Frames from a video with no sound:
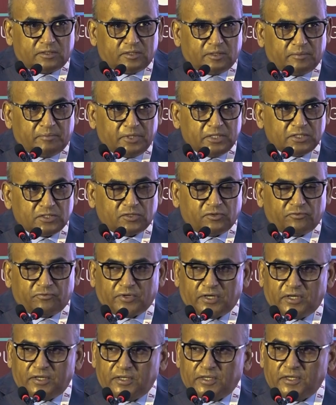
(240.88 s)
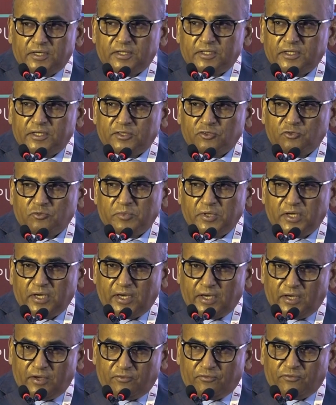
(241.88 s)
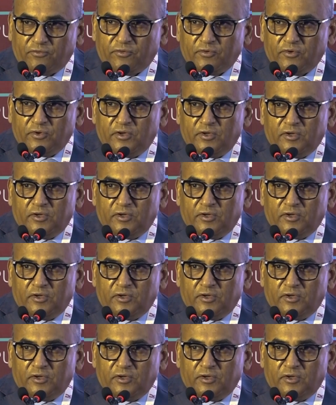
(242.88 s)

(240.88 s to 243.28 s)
the best of content that you may have